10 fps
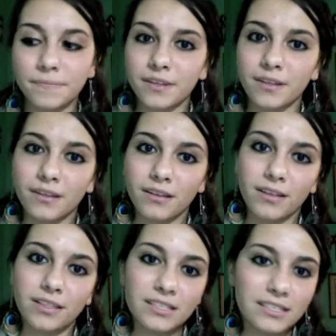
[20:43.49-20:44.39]
It
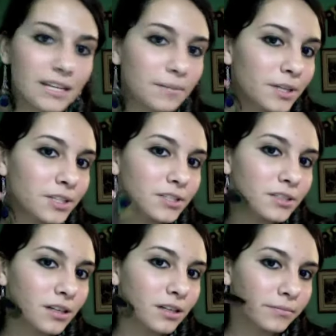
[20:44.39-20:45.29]
doesn't take much.
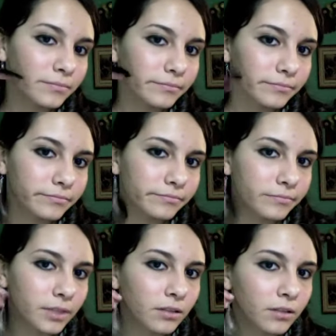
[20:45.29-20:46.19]
I
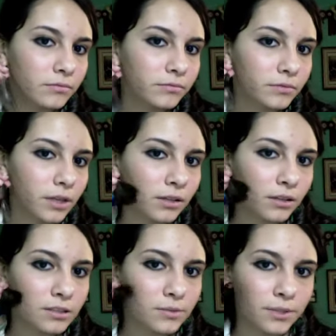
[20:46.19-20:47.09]
don't know. I thought
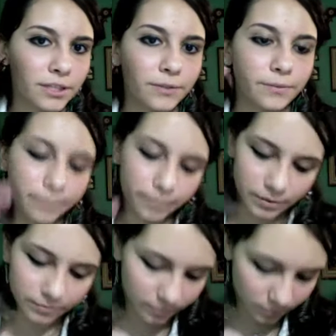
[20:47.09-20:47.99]
these were cute, but
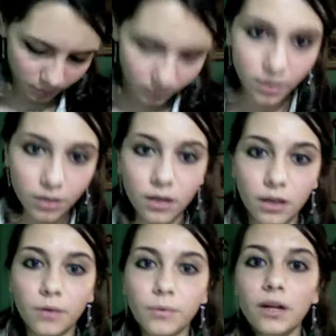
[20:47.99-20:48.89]

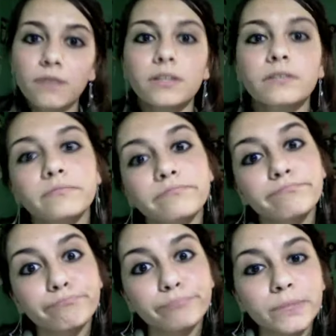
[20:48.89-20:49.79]
whatever.
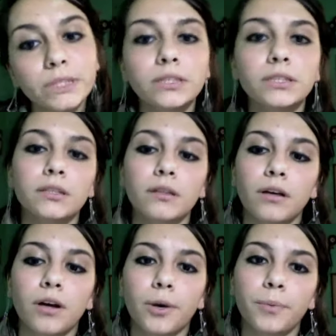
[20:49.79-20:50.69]

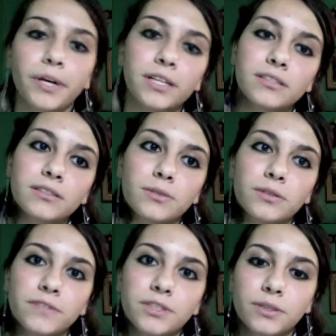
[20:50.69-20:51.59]
Hope you guys sort of
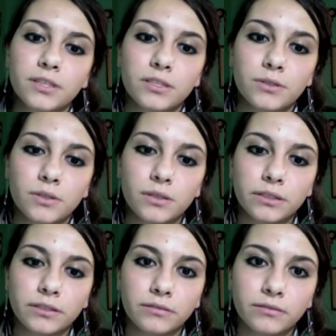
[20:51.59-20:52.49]
enjoyed the tutorial.